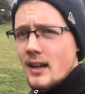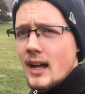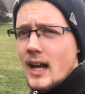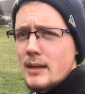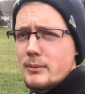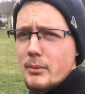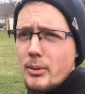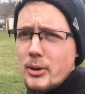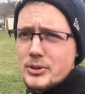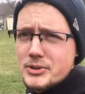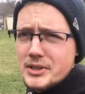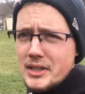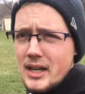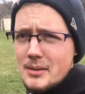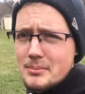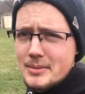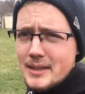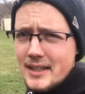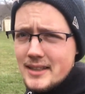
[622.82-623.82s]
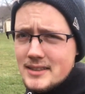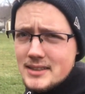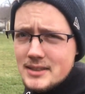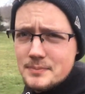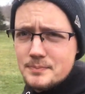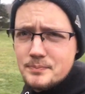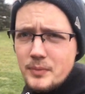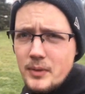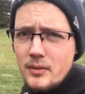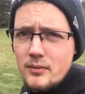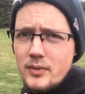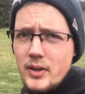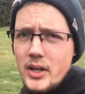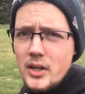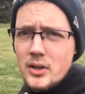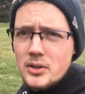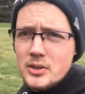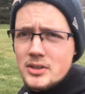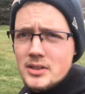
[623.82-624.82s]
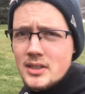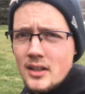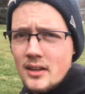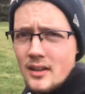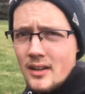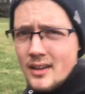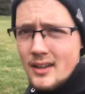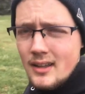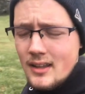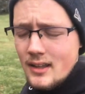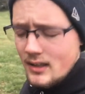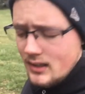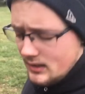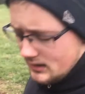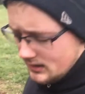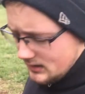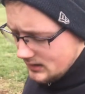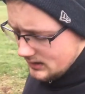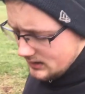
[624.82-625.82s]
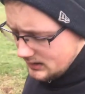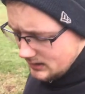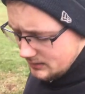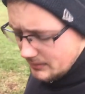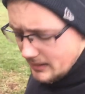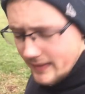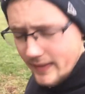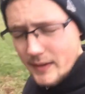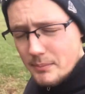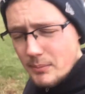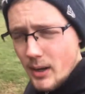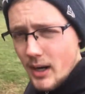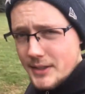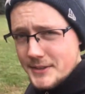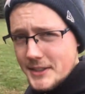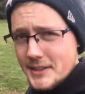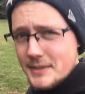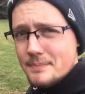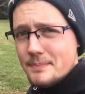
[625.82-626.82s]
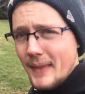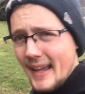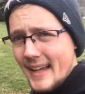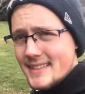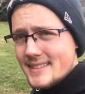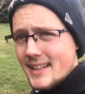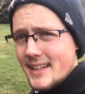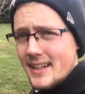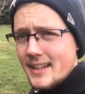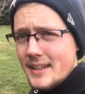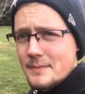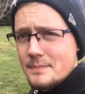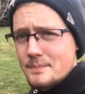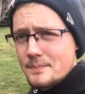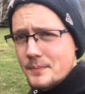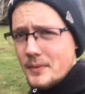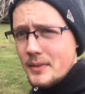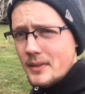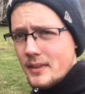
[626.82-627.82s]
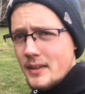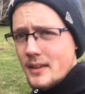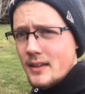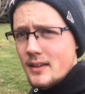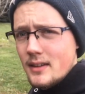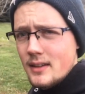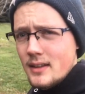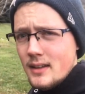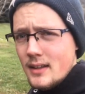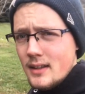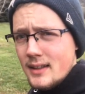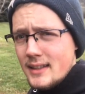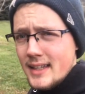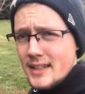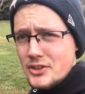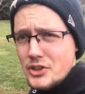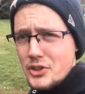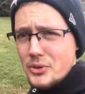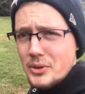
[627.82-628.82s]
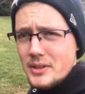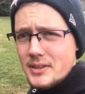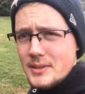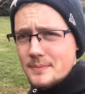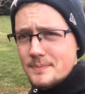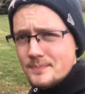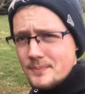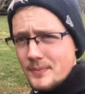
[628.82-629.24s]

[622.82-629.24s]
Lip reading: I'll be posting updates, videos on that project as I get to it.